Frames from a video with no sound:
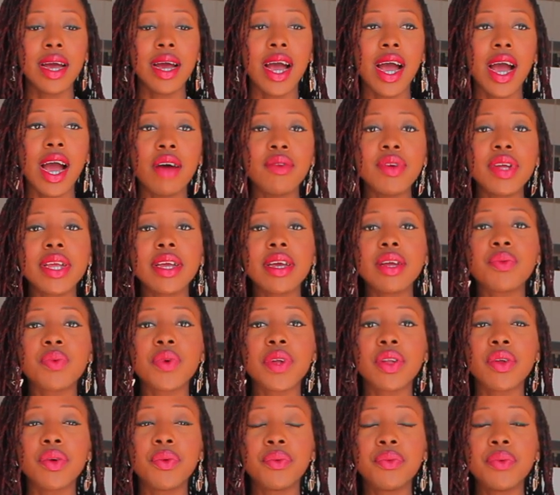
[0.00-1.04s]
having it
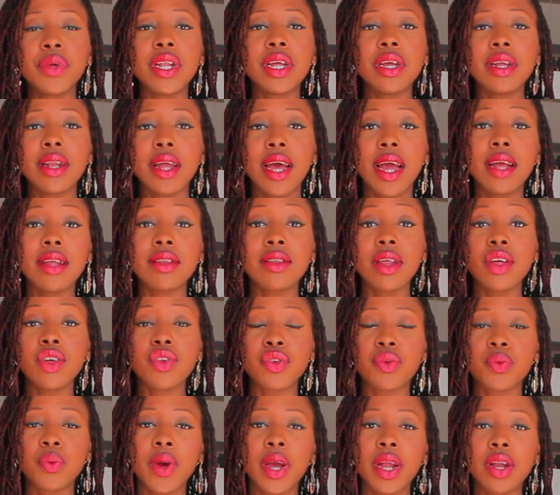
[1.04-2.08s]
with a really nice
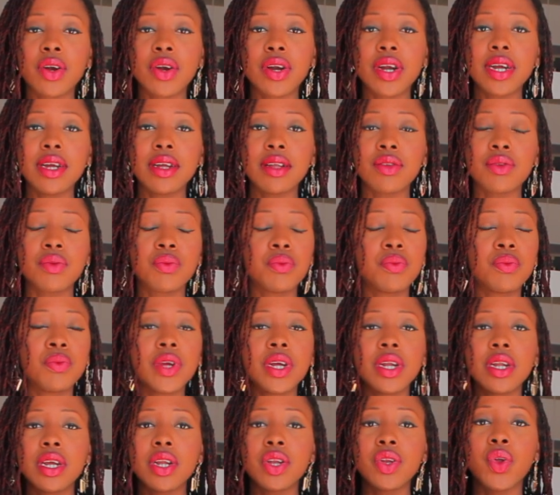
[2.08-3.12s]
sweater is
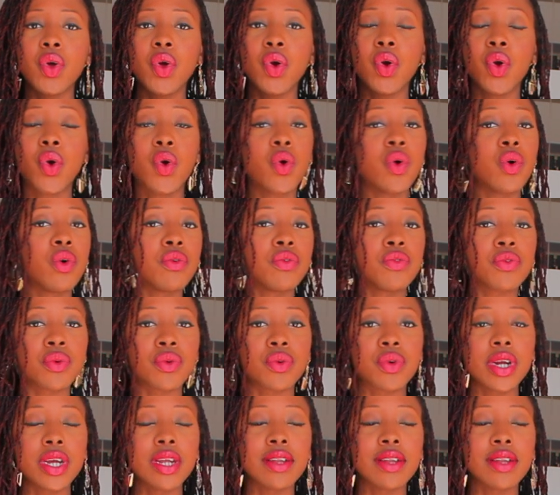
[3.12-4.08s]
really the go for.